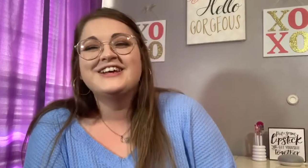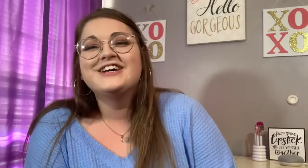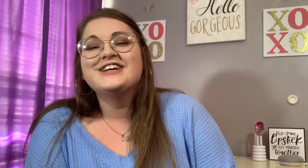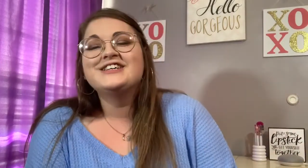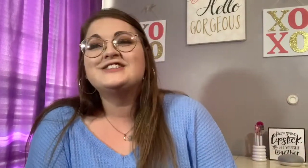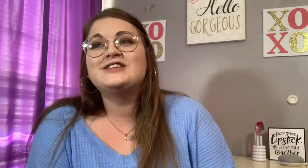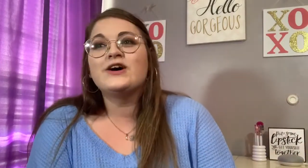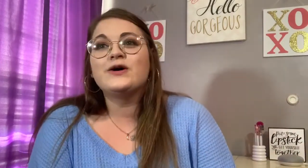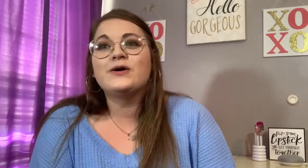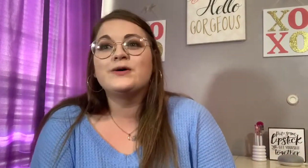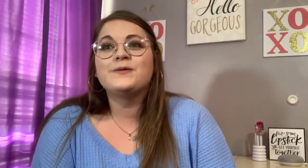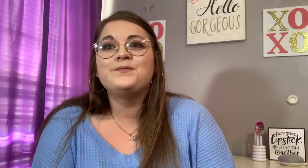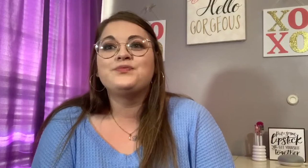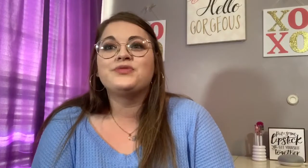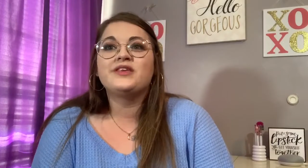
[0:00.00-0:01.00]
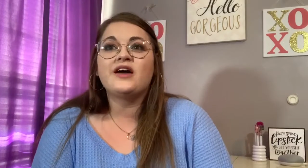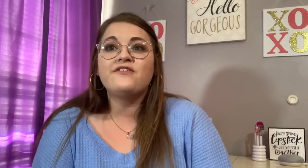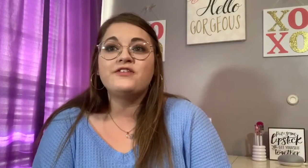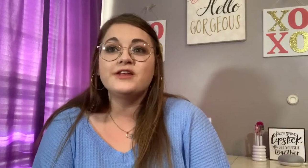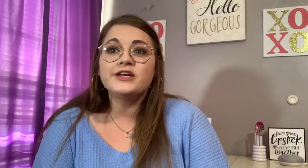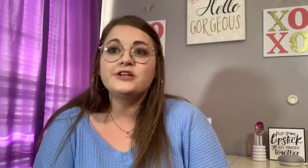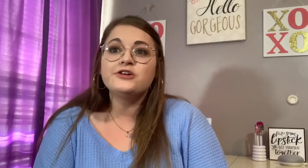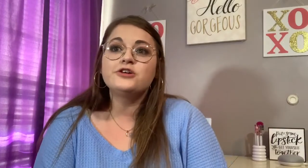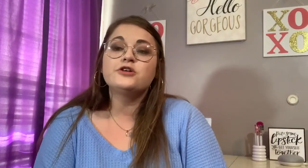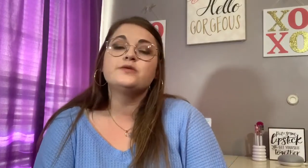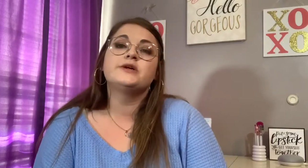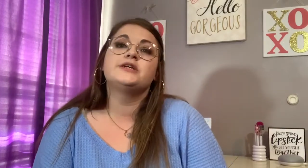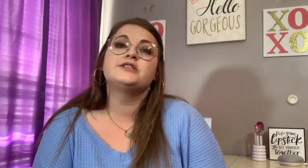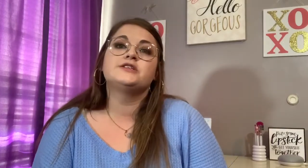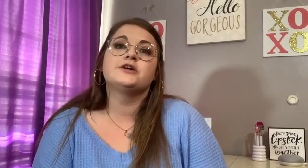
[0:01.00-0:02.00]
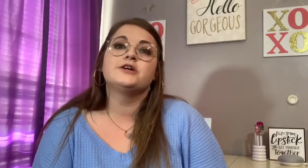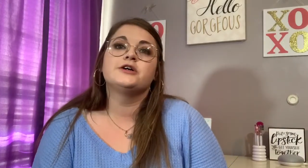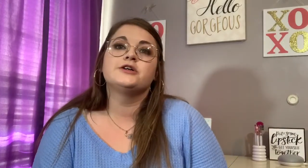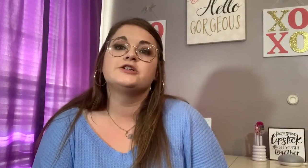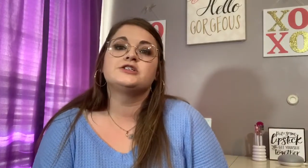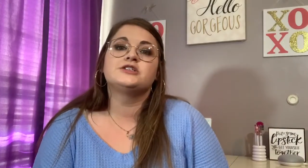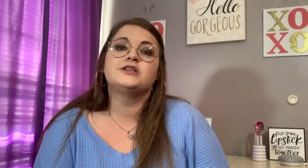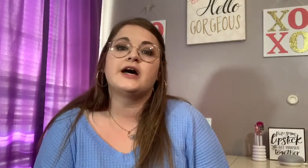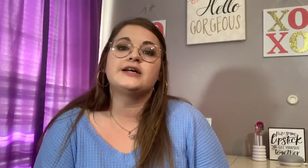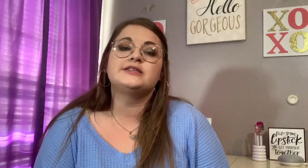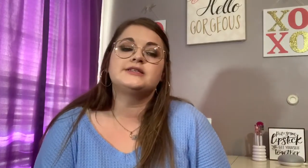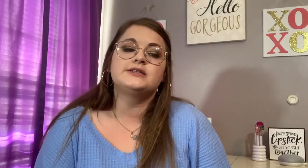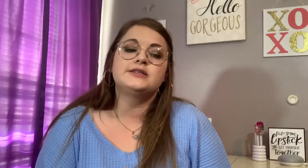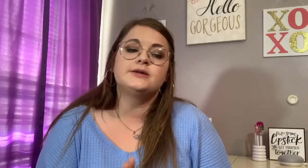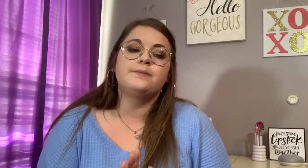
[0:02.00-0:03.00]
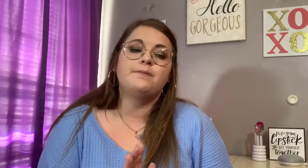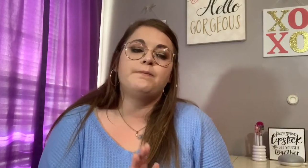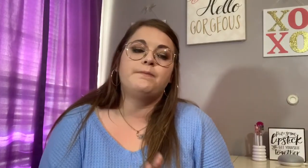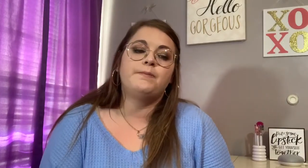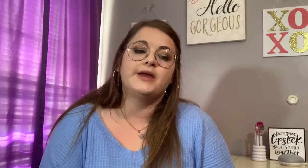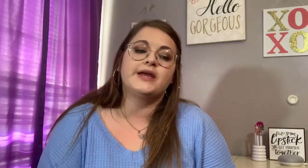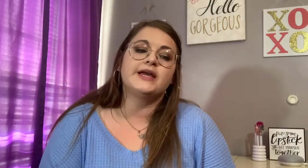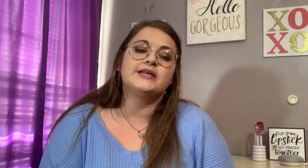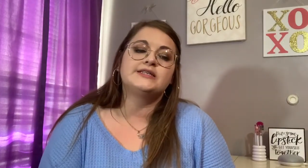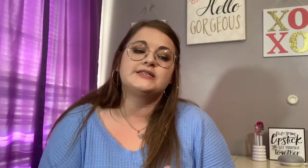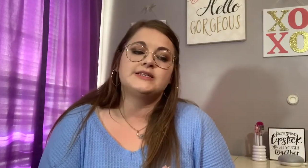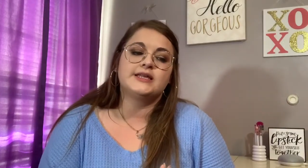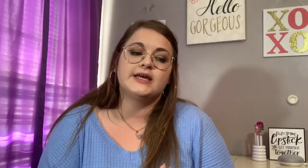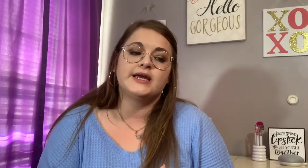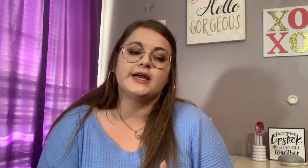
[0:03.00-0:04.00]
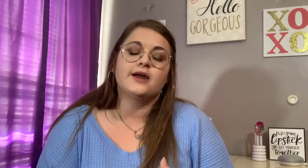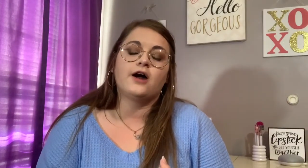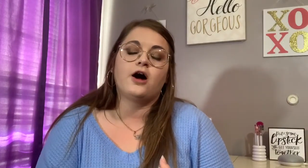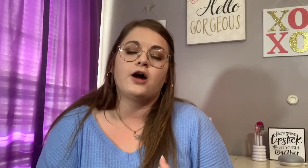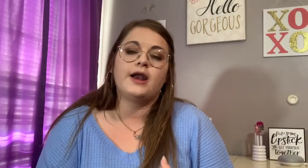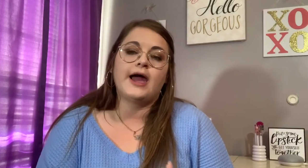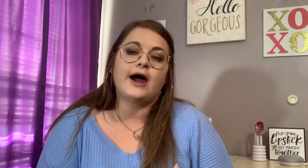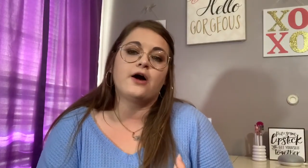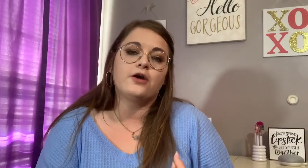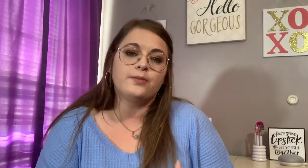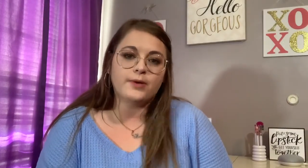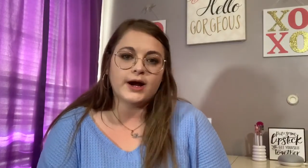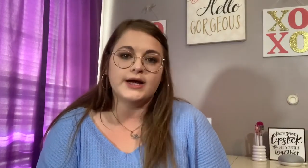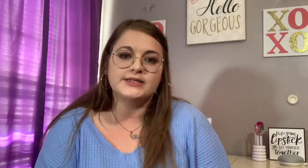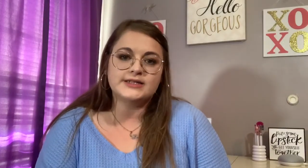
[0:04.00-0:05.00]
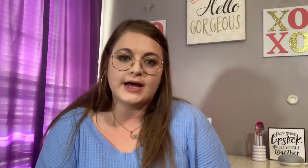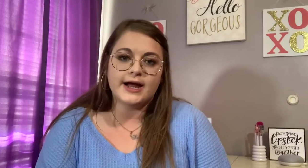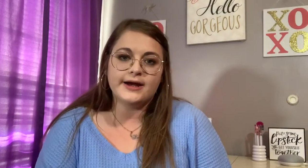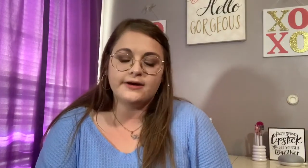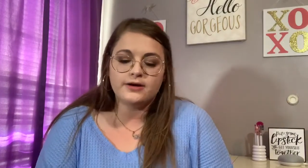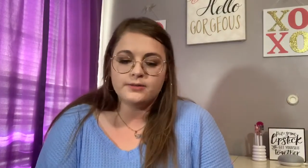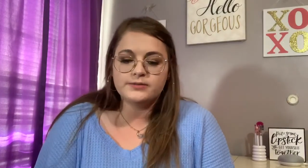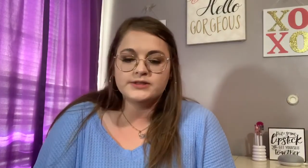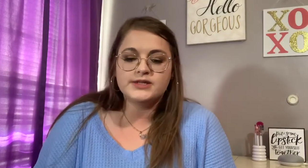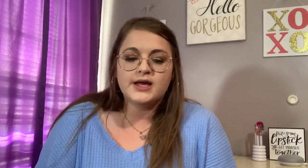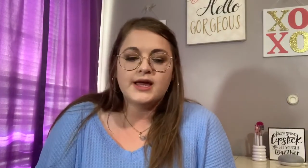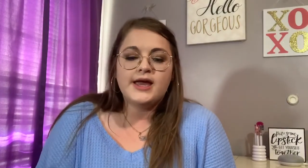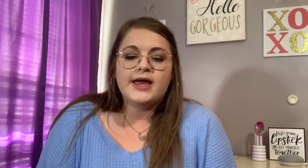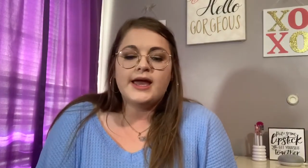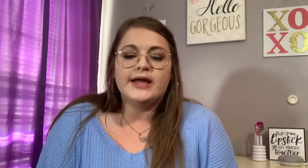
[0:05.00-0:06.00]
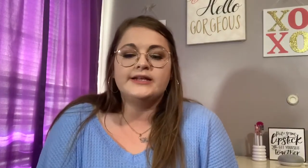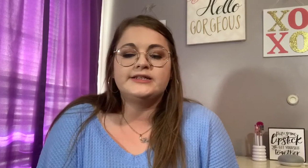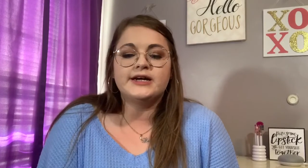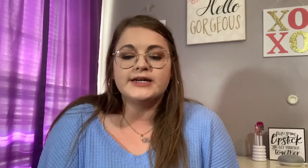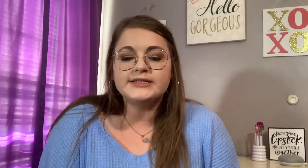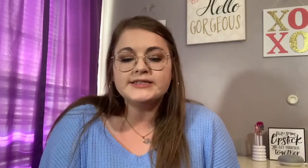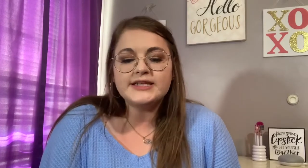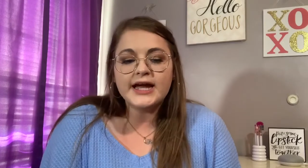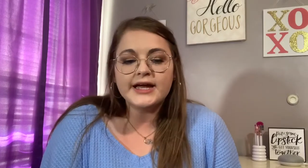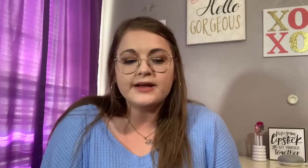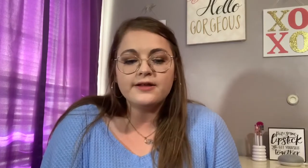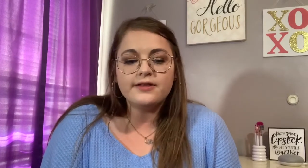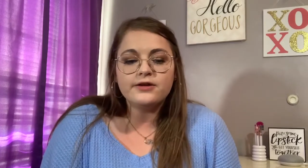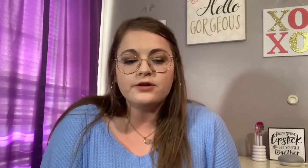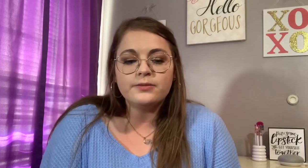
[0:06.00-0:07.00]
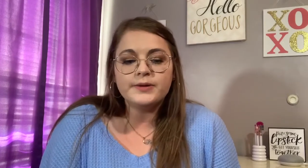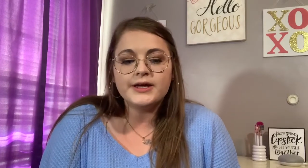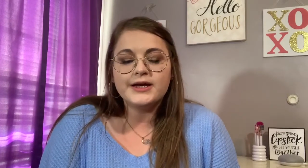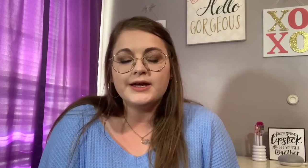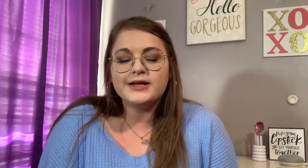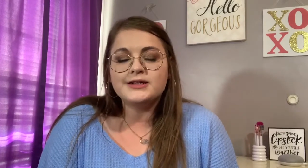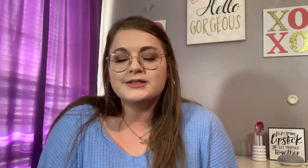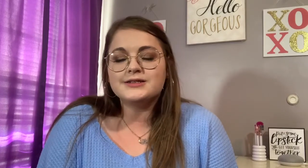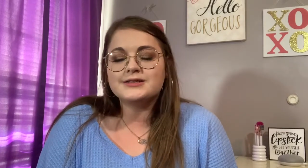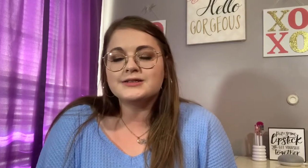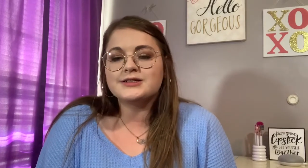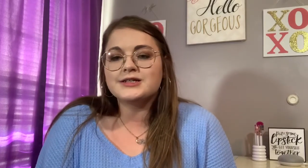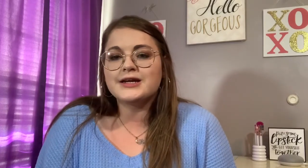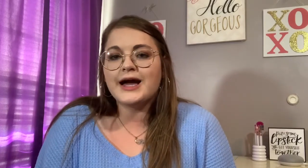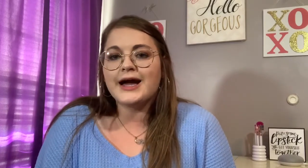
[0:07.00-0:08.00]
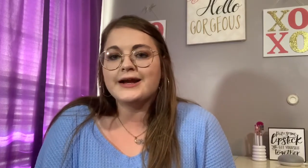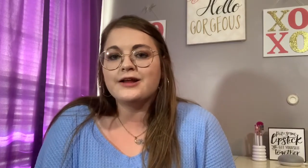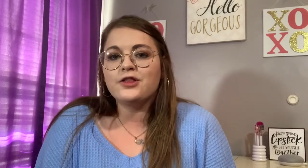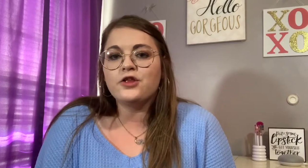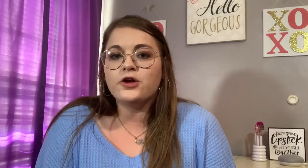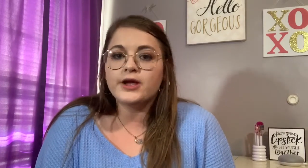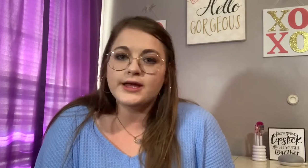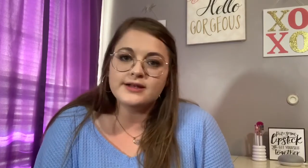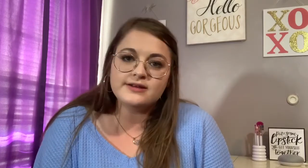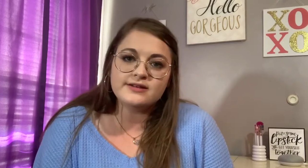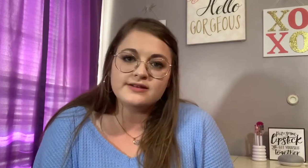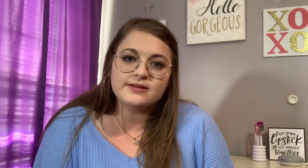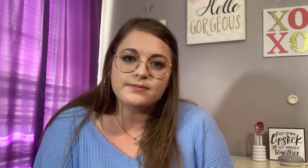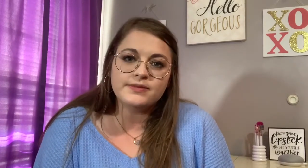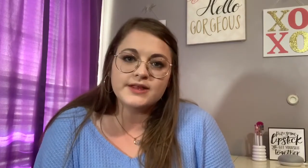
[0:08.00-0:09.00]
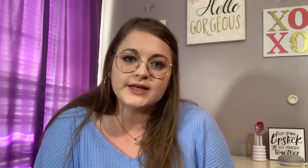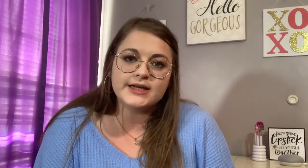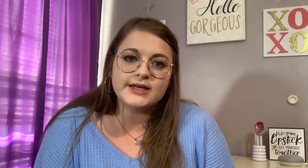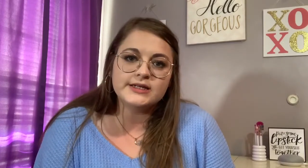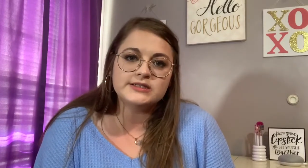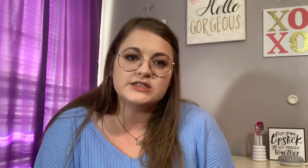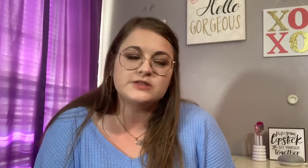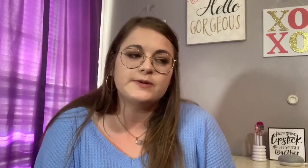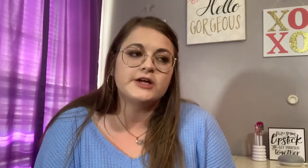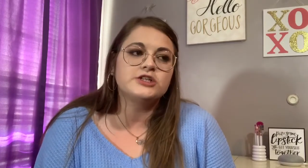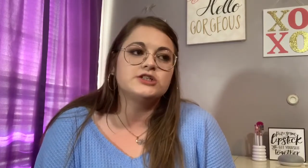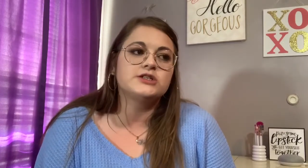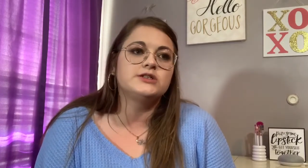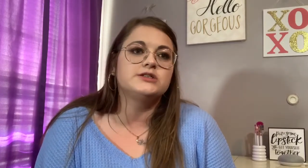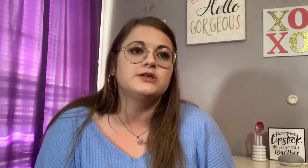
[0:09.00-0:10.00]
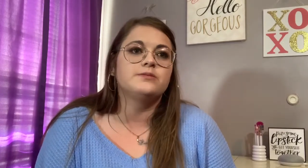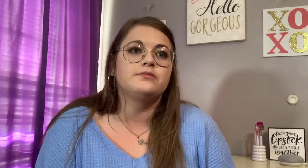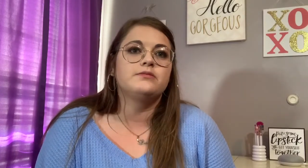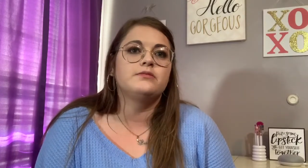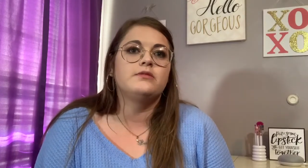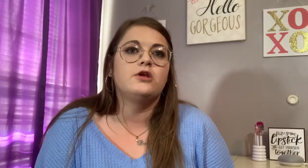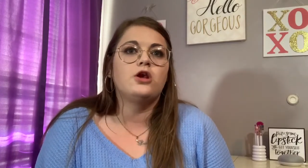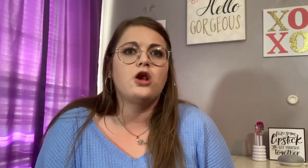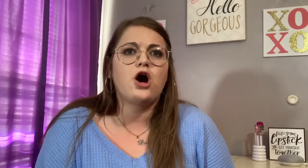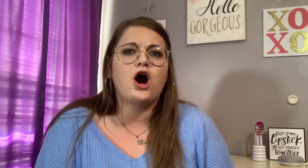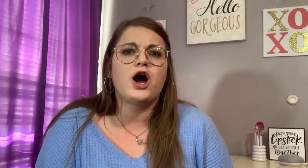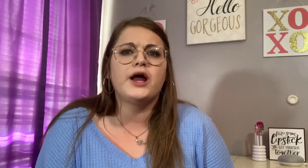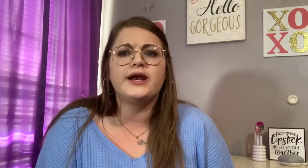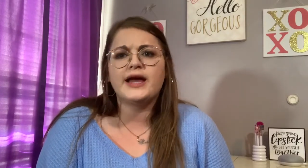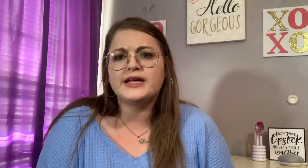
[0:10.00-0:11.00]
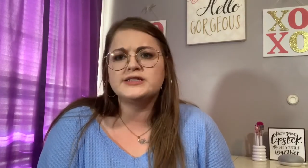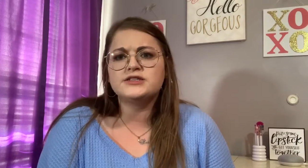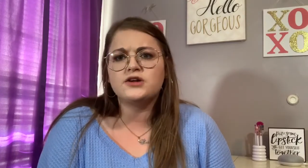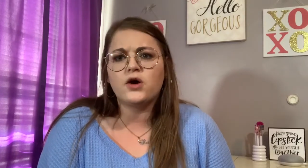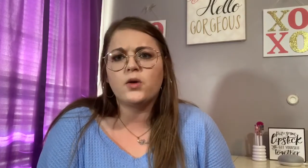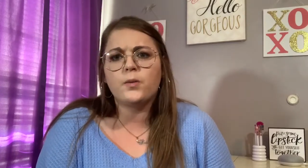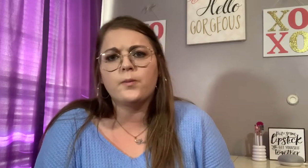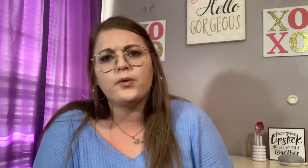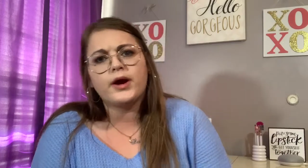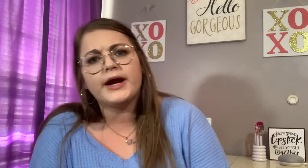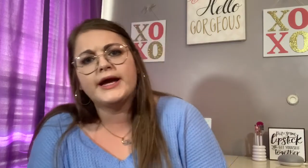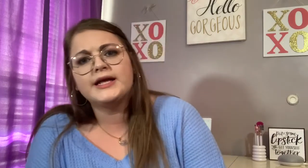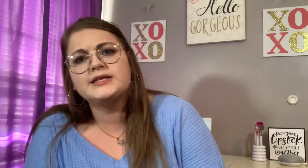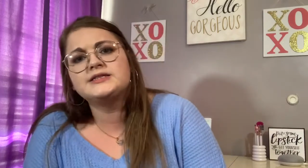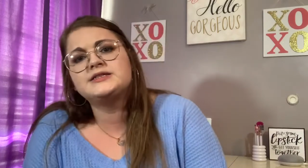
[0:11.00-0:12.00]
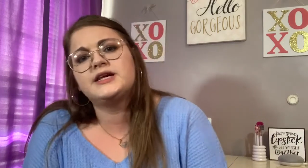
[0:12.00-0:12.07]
So definitely do your research. That's the biggest thing on how to price items. It does take a little bit to kind of look into some things, especially some not as known brands.